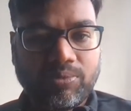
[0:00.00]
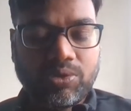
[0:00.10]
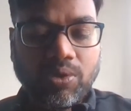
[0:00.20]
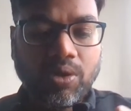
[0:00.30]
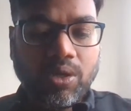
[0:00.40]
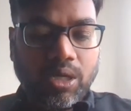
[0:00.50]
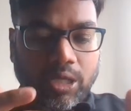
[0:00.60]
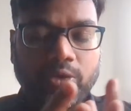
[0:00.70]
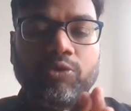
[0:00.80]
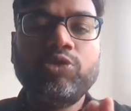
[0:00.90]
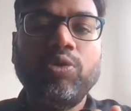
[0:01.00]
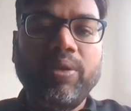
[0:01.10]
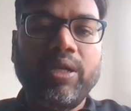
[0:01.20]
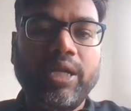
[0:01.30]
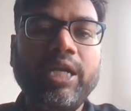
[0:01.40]
So you should
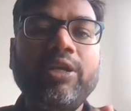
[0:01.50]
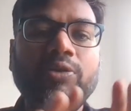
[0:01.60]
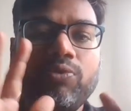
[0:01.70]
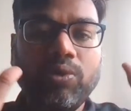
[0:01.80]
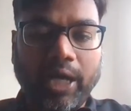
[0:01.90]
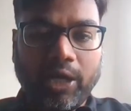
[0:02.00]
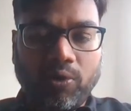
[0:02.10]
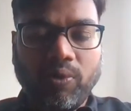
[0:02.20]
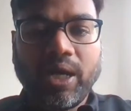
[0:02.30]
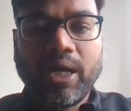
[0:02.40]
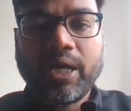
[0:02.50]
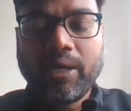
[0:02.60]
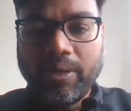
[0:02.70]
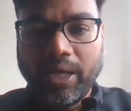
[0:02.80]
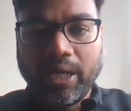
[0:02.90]
be ready to acquire
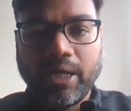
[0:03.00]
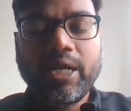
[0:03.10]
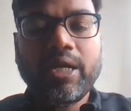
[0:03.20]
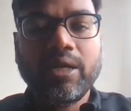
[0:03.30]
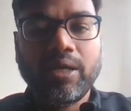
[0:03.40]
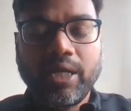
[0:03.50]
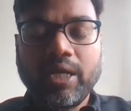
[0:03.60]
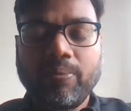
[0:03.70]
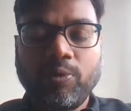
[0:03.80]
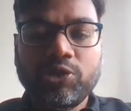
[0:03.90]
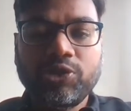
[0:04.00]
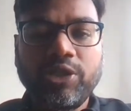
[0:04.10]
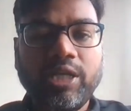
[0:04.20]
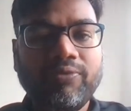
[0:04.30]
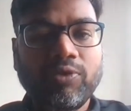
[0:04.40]
and get again
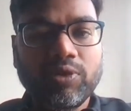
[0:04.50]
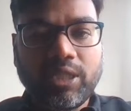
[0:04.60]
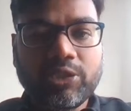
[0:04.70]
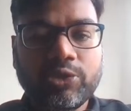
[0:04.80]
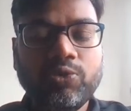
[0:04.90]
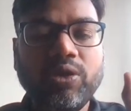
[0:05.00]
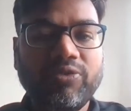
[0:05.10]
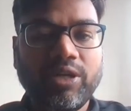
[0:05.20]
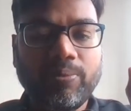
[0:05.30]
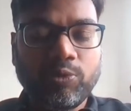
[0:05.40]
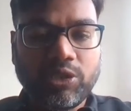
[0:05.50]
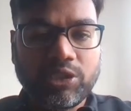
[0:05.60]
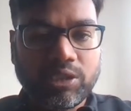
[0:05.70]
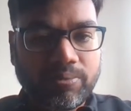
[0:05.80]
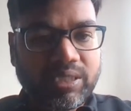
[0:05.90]
opportunity for these two different
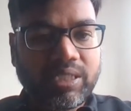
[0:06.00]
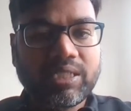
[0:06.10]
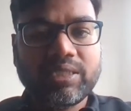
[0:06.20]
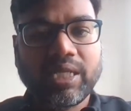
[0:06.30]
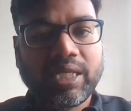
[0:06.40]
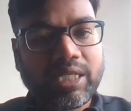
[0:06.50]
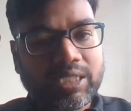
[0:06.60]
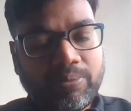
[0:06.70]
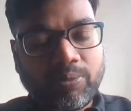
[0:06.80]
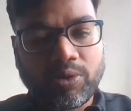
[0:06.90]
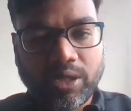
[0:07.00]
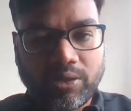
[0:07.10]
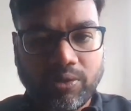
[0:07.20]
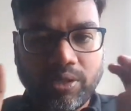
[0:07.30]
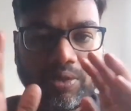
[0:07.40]
positions, business analyst and product
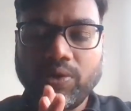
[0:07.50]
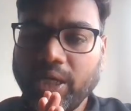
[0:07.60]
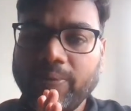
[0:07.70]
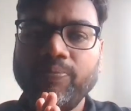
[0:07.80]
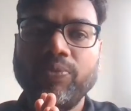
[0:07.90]
owner. Okay.